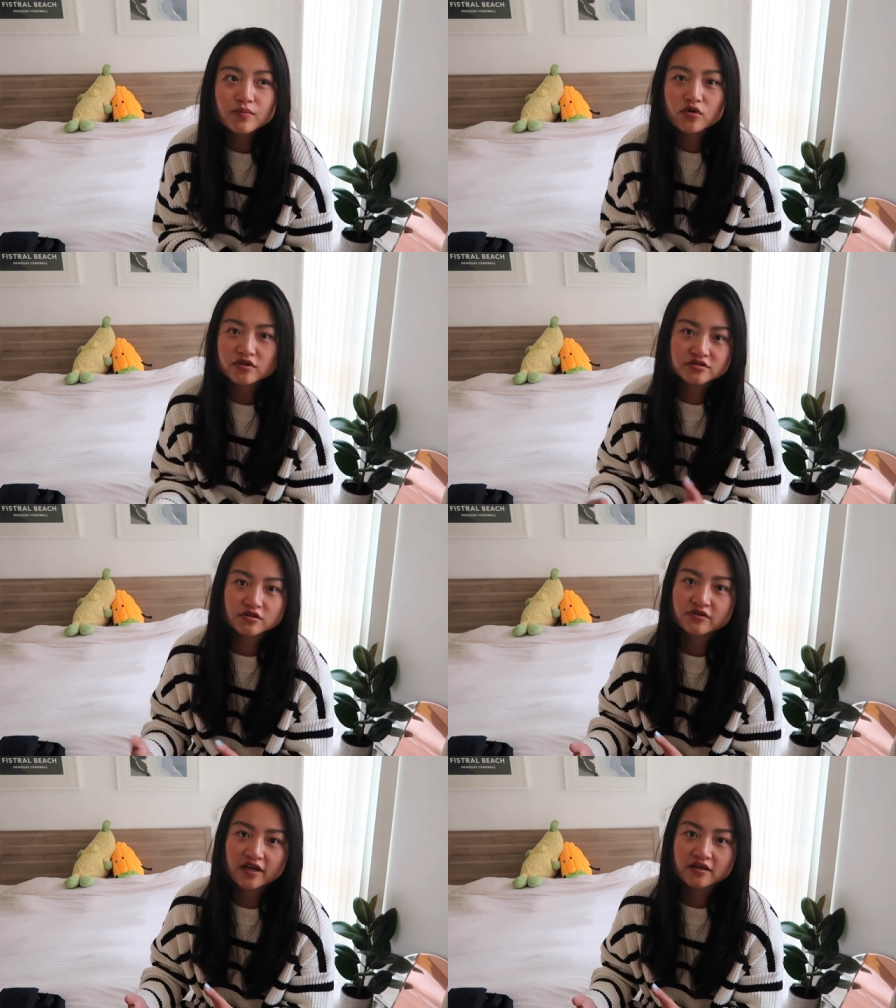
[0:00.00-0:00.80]
more
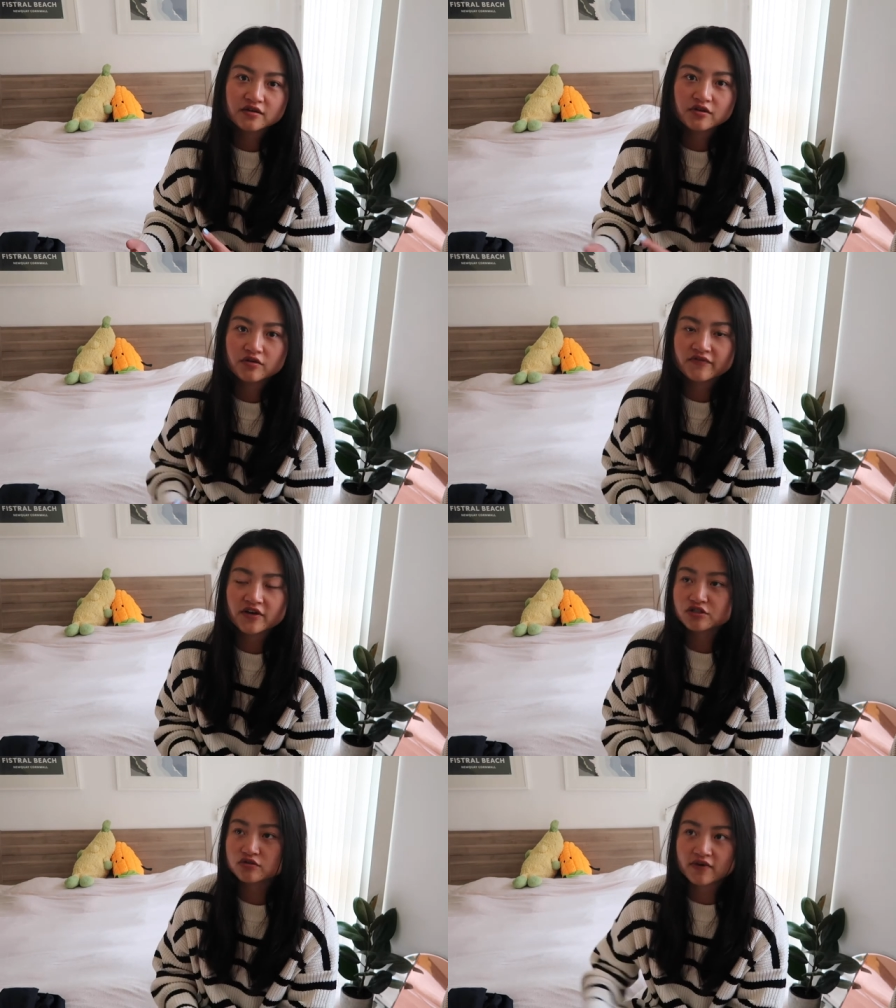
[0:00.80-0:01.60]
so than, you know, if
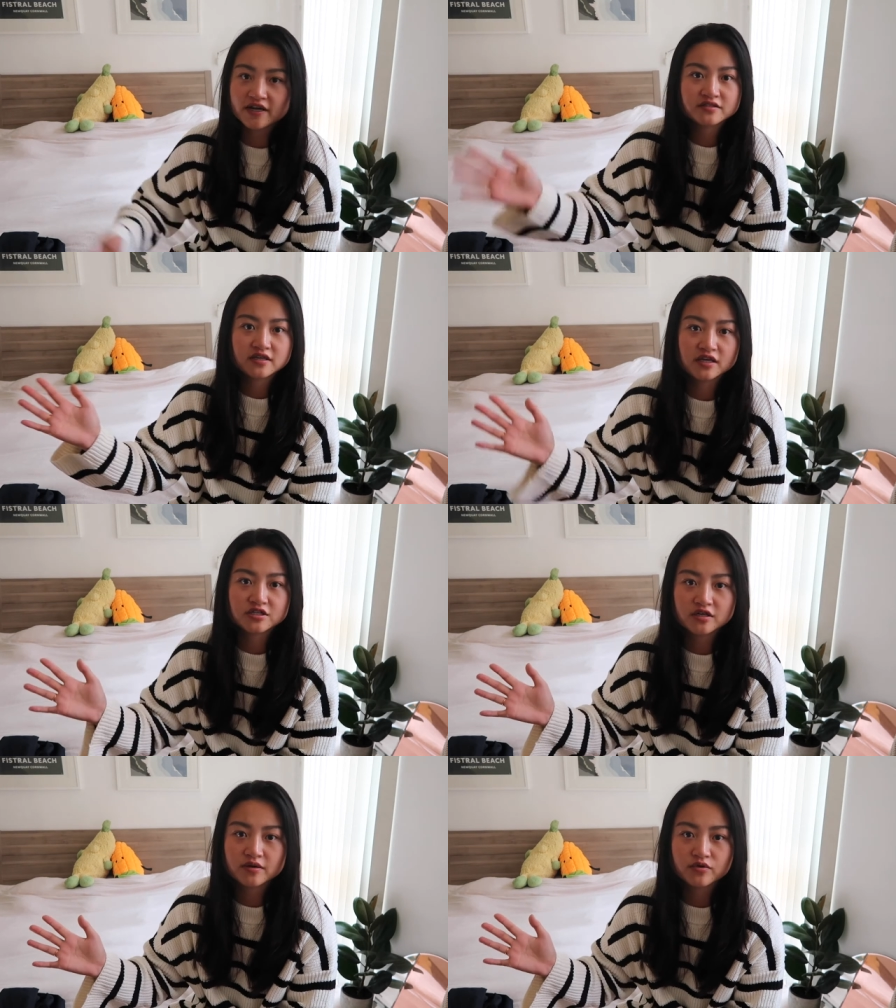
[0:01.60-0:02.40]
I just ran into
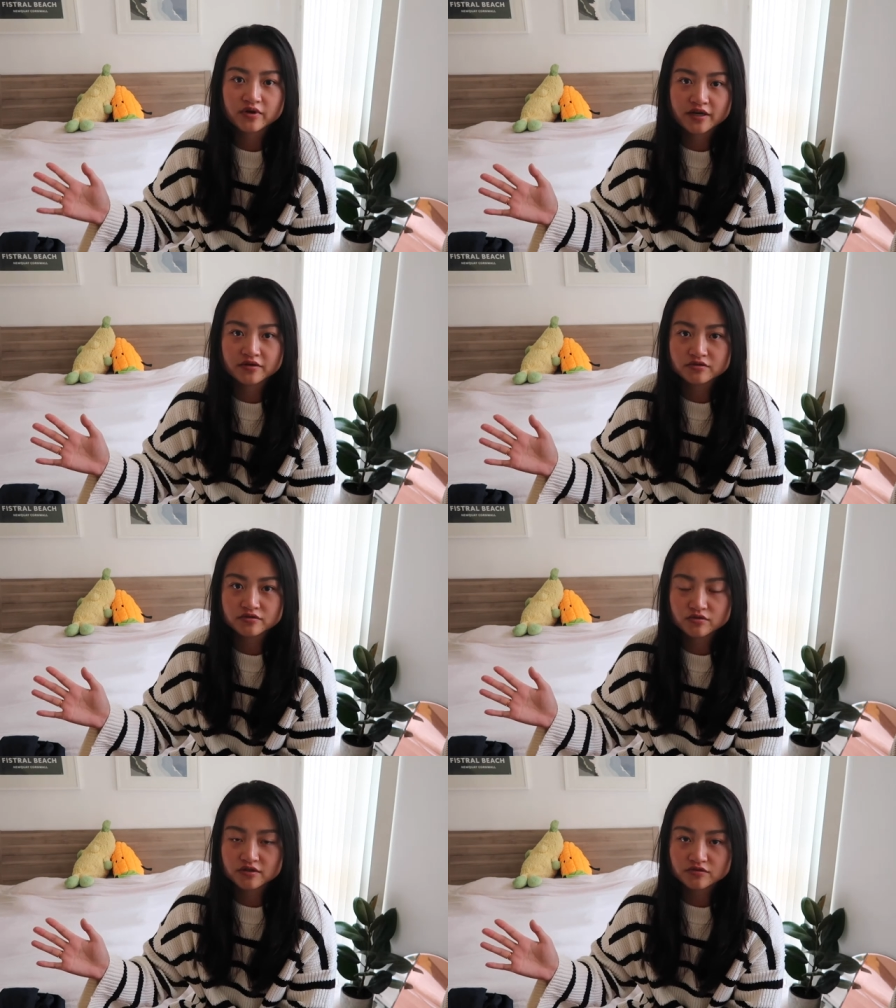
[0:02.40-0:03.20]
H&M or & Other
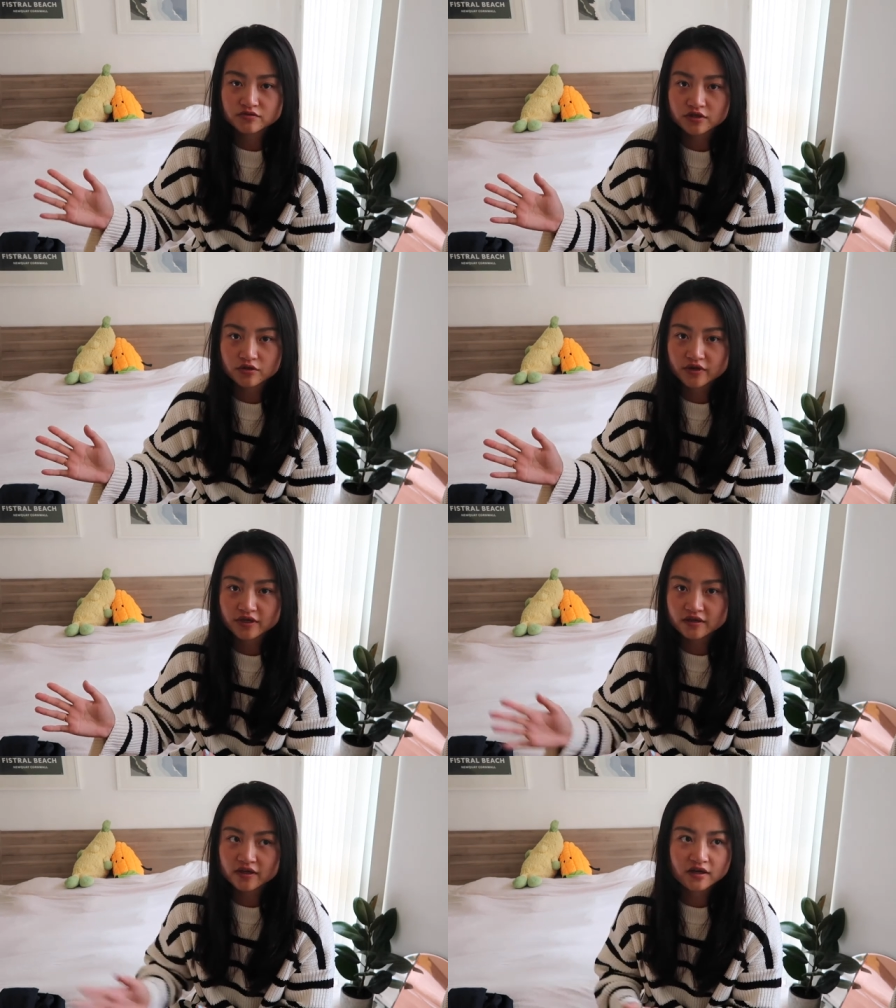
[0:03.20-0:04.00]
Stories really
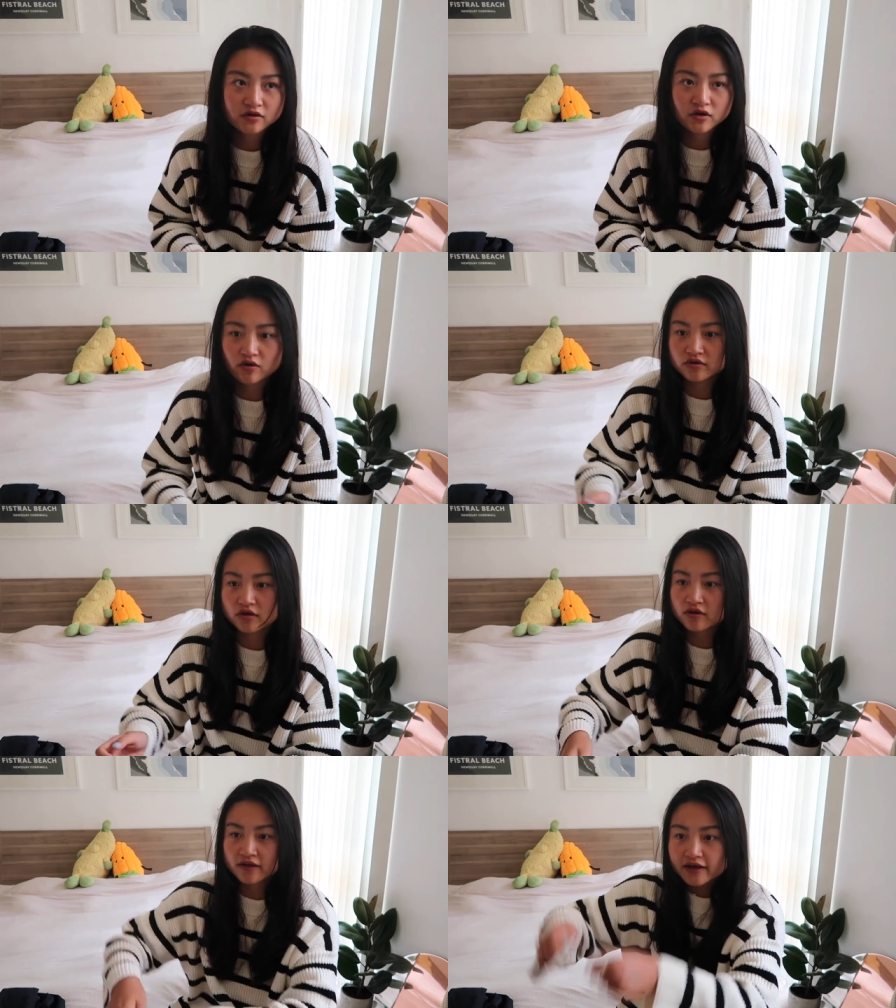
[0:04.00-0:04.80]
quickly and gone,
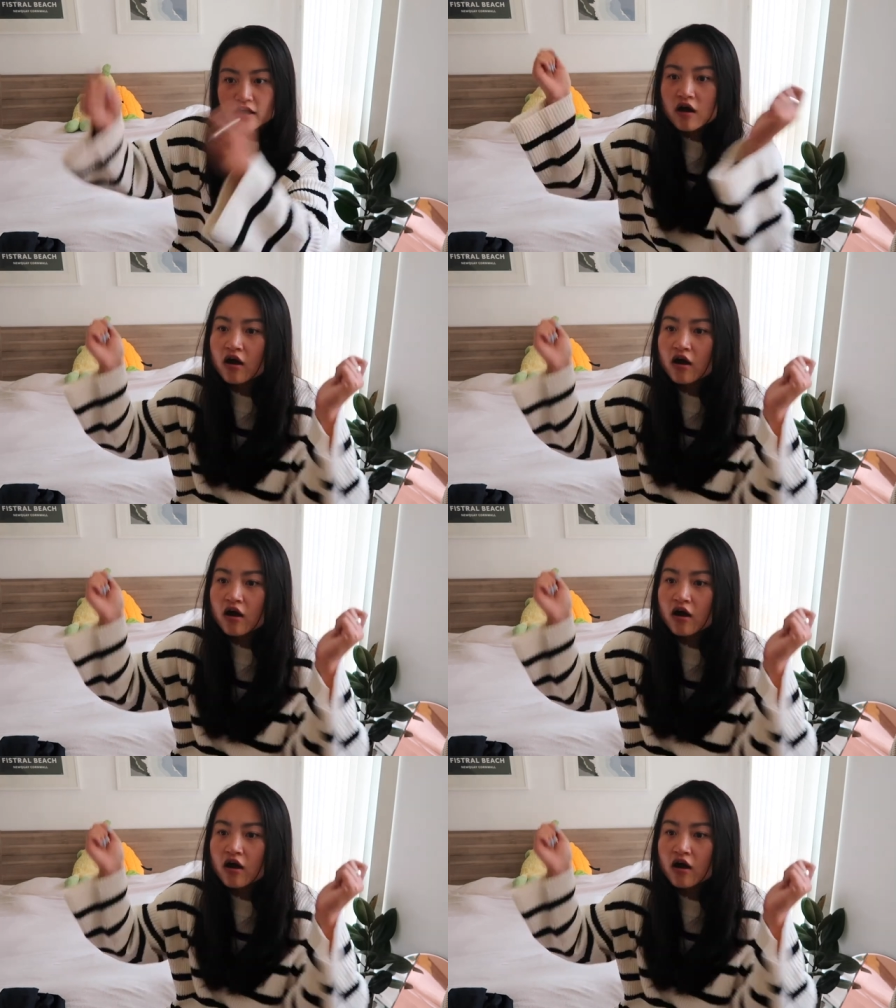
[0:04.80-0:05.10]
gone like,